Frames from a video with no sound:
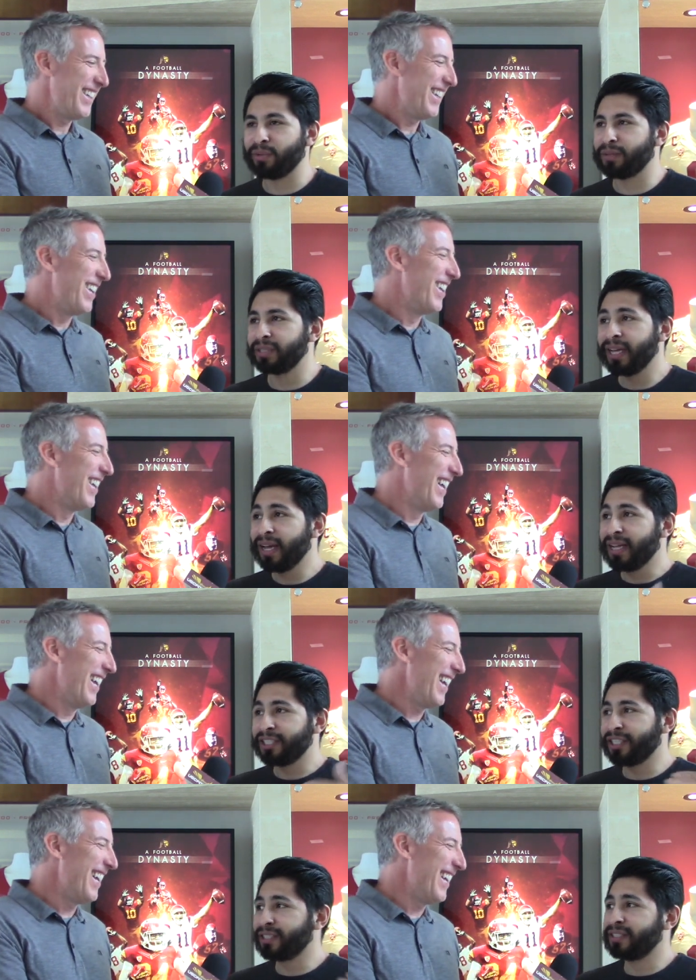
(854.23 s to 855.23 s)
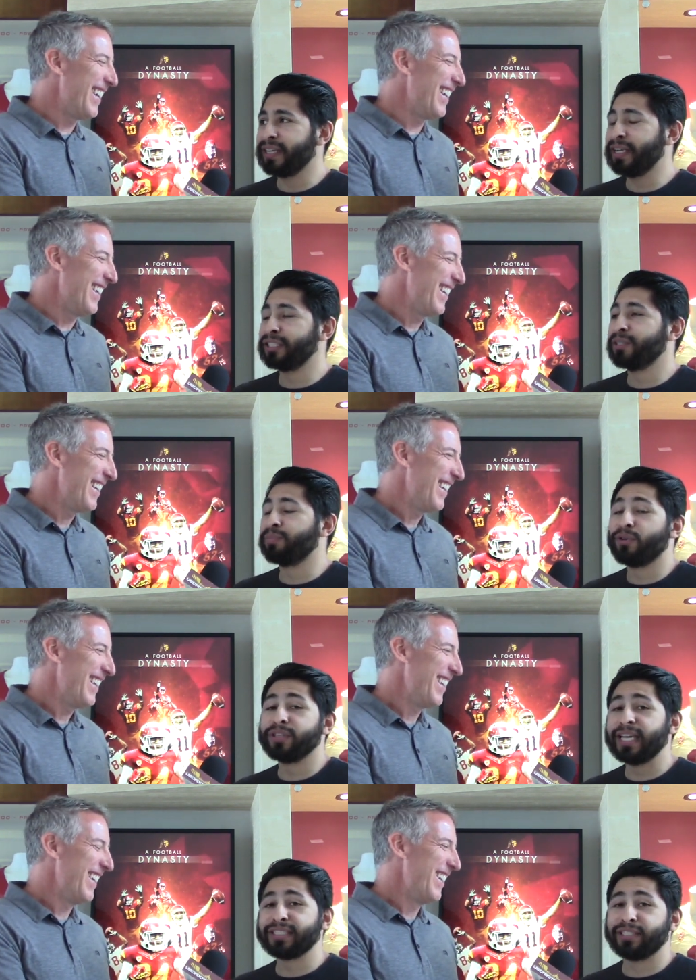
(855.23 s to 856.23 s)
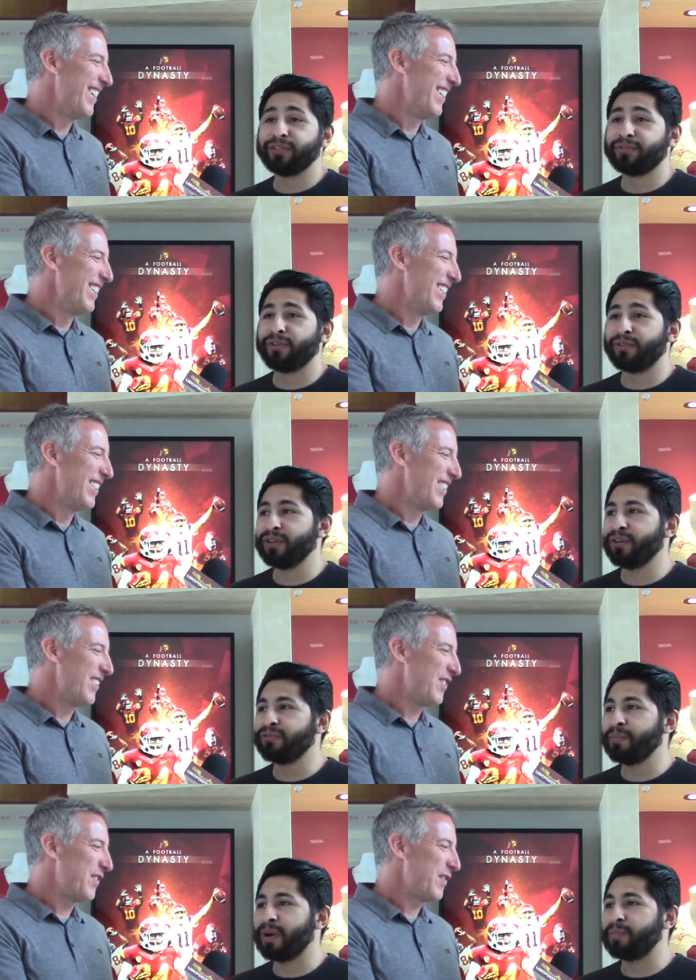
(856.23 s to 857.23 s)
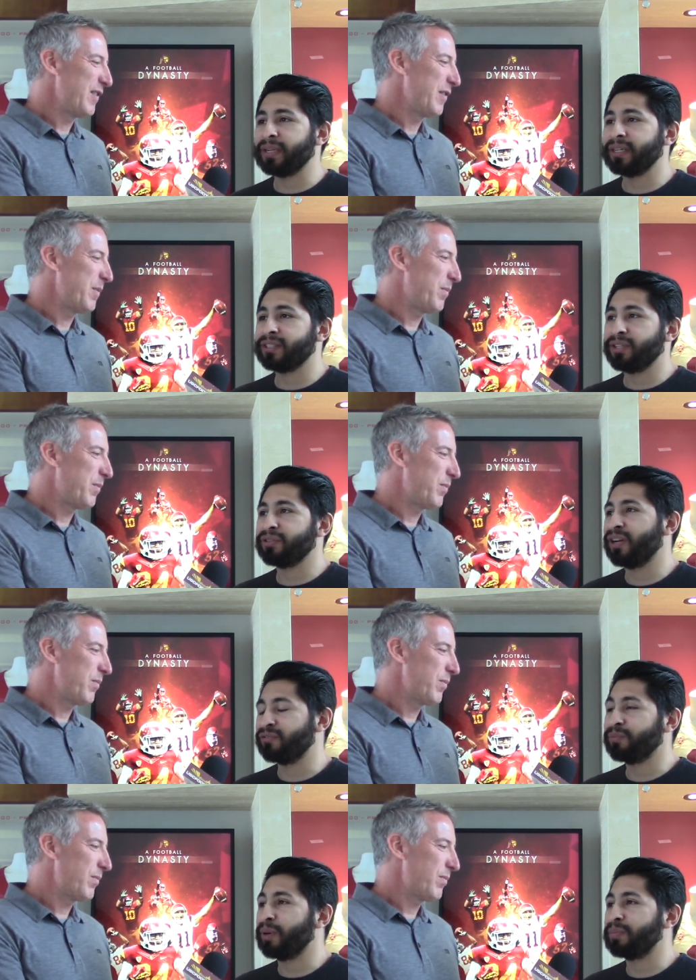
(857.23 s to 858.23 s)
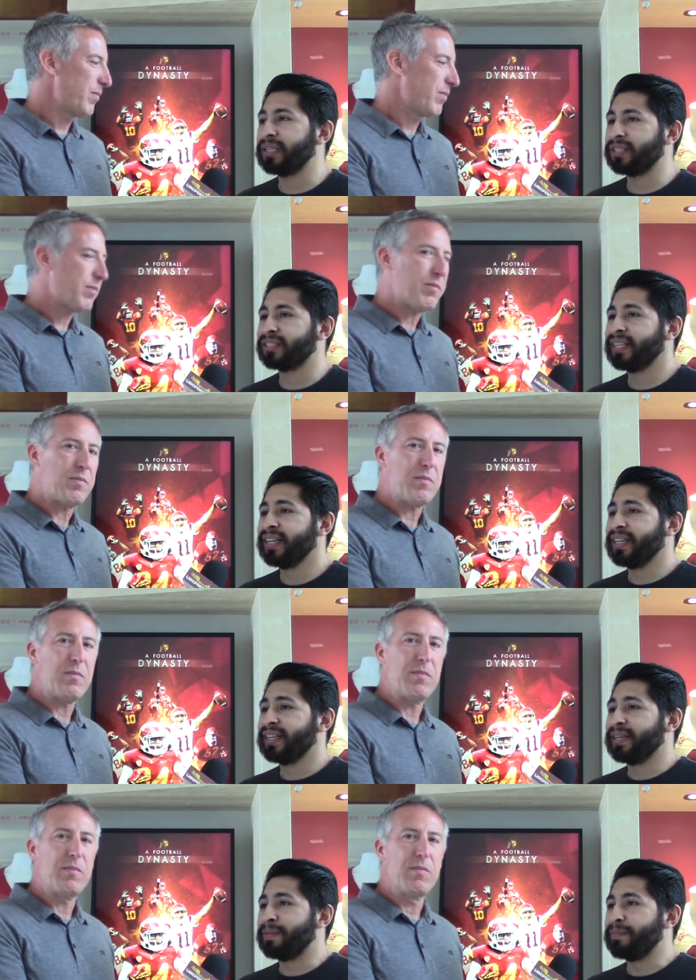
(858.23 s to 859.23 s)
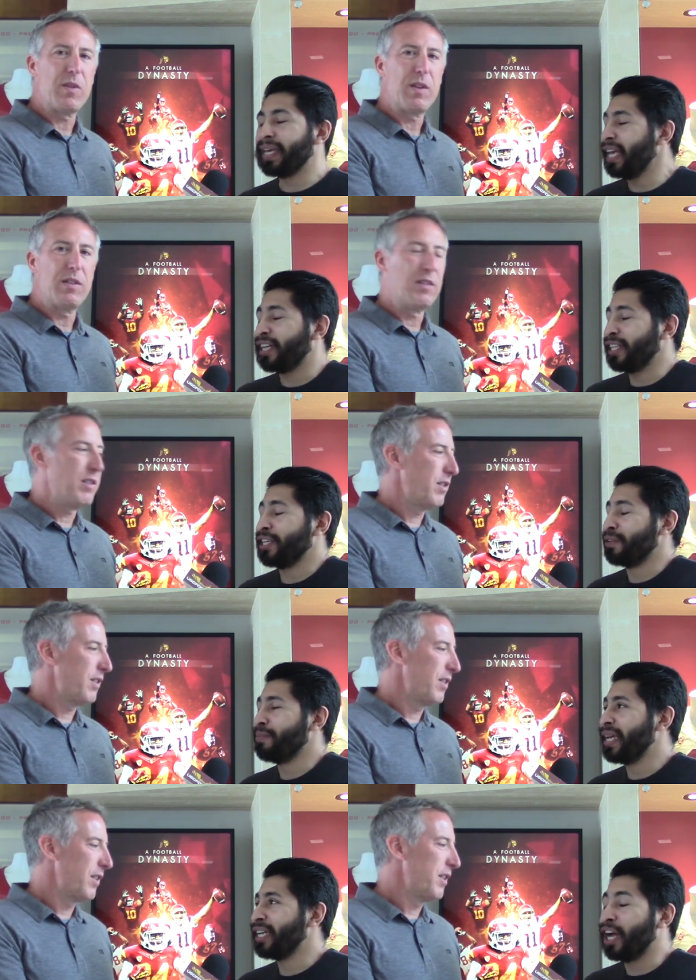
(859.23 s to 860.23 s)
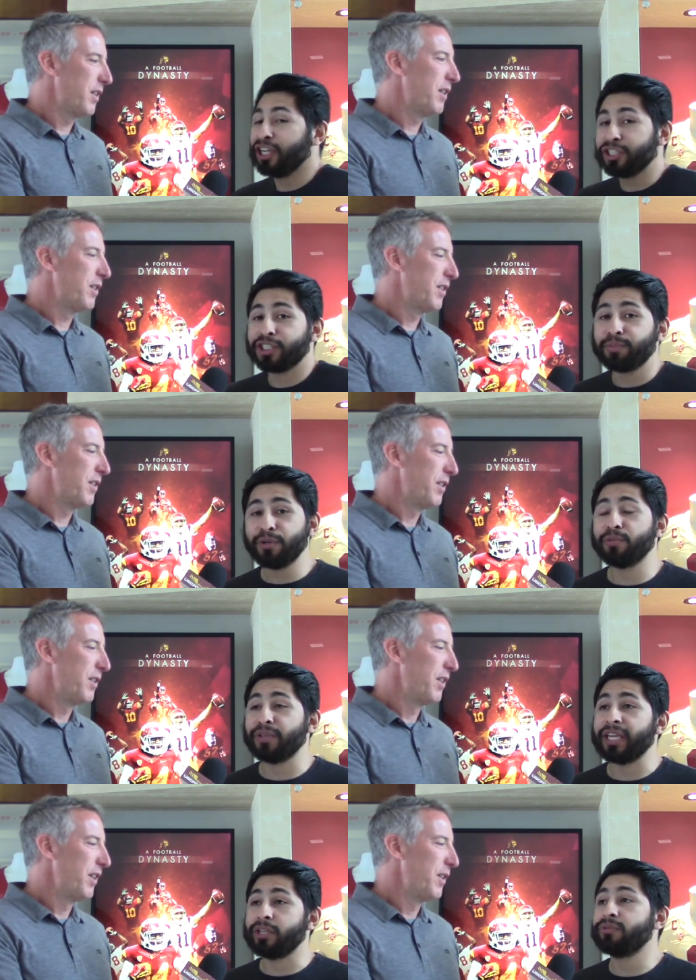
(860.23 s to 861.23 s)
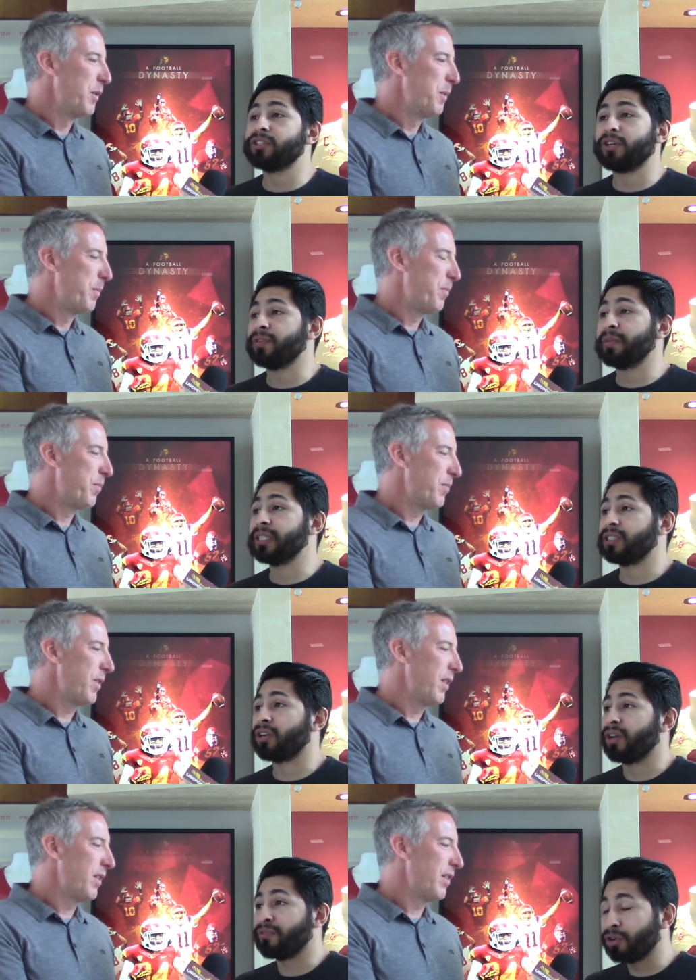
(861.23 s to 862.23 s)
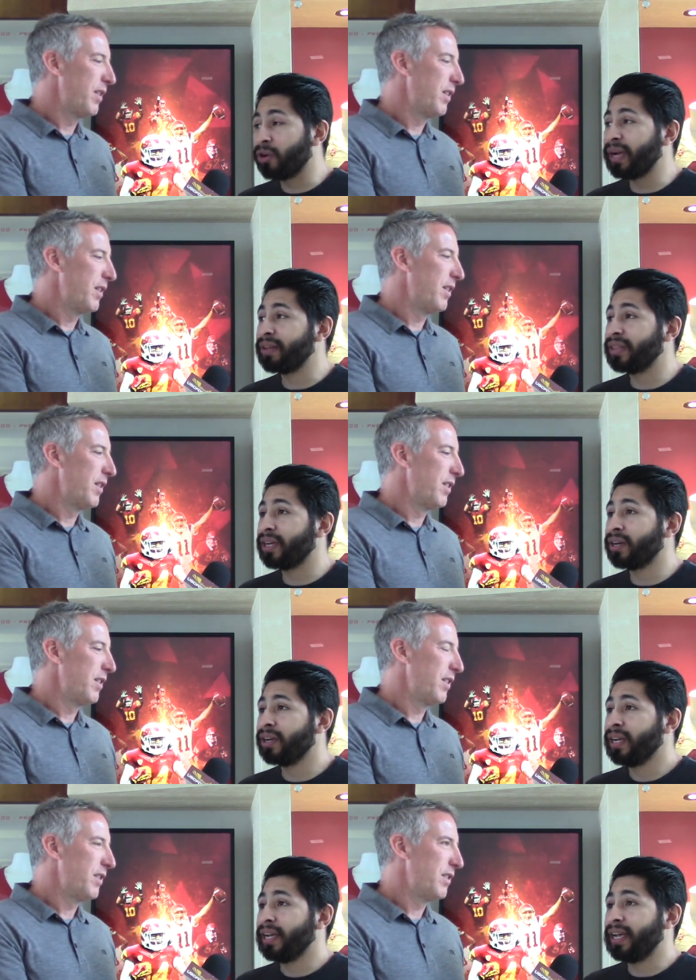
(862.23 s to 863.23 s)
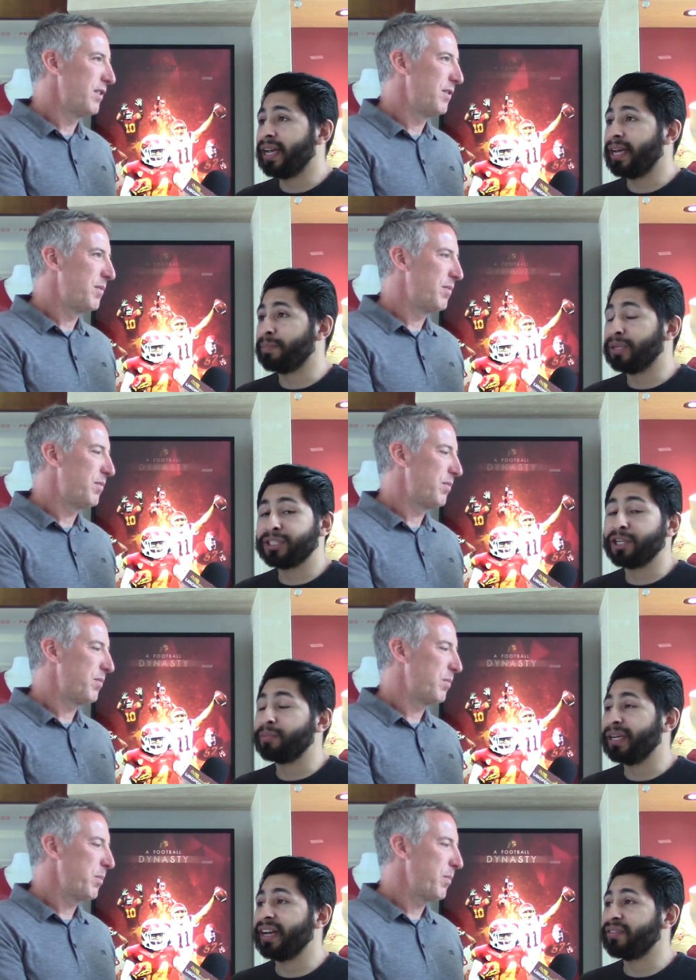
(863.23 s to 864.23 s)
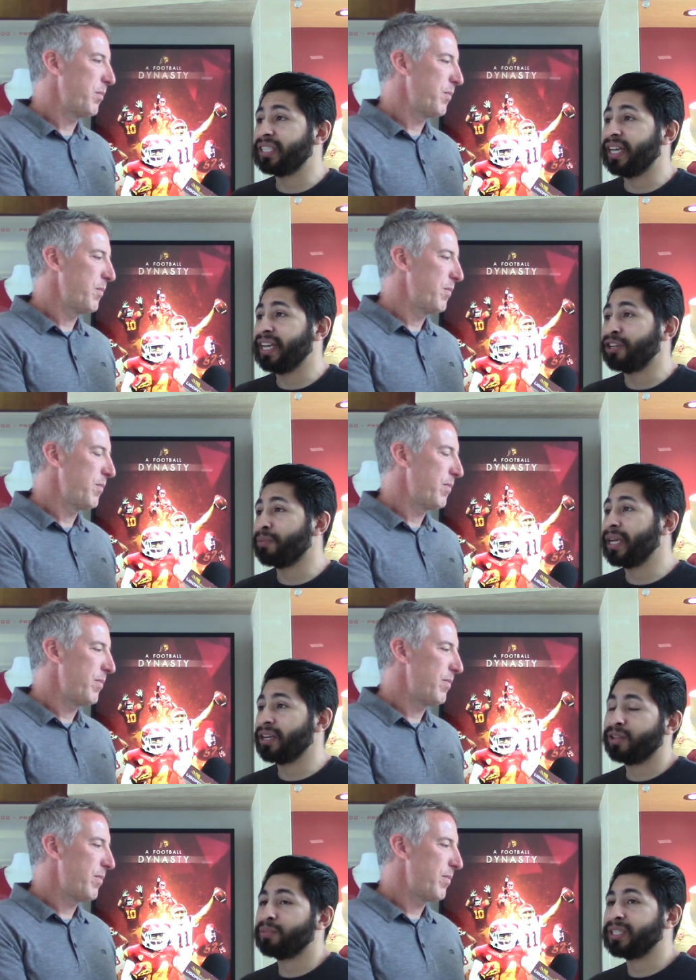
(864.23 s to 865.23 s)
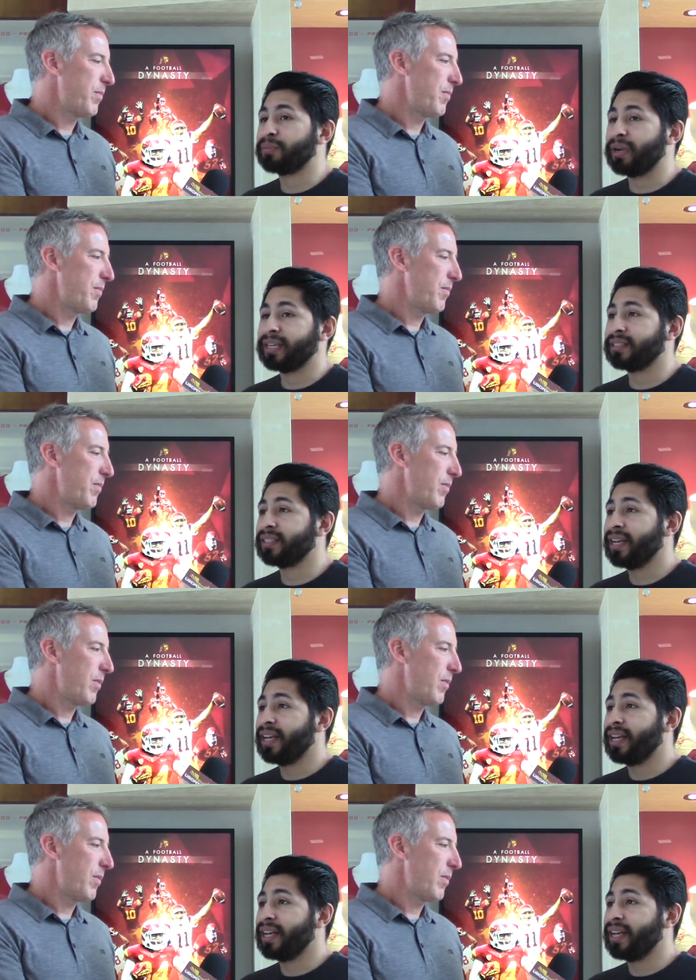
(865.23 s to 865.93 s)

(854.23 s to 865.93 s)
Speaker 1: Williams. Just, and it's an important lesson for, you know, football players, young, young football players. Make it clear, make it undisputable that you deserve to be the starter. If you're going out there and busting your butt every day and you're making all the plays in practice,